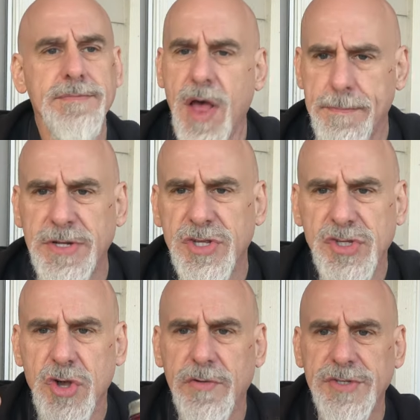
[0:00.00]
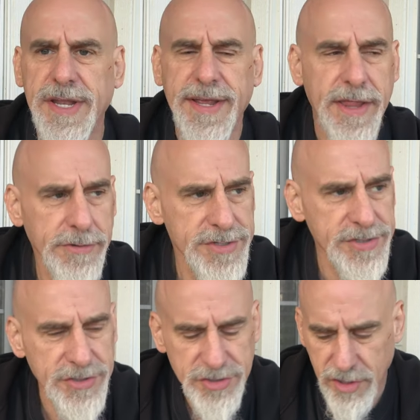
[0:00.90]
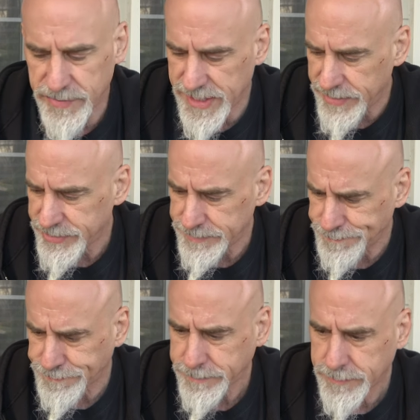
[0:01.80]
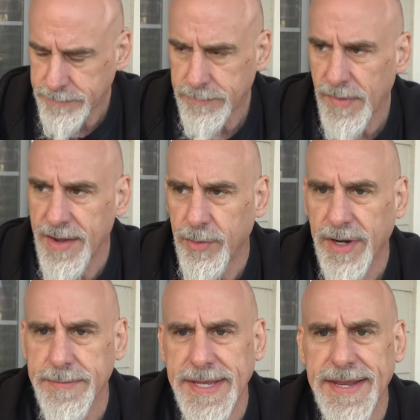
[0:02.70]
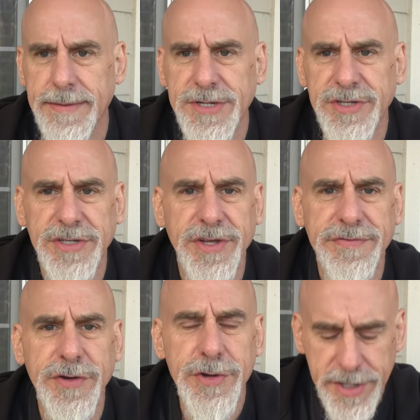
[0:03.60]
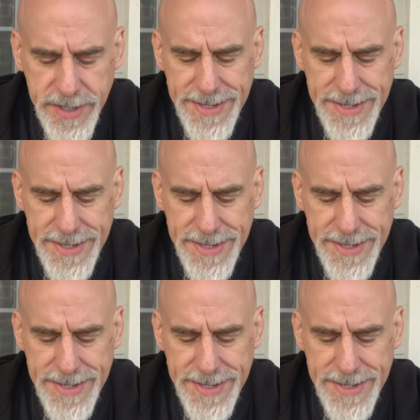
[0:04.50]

a bunch of the Scovilles get together, Sister Scoville's house, and we're going to be eating a bunch of good food.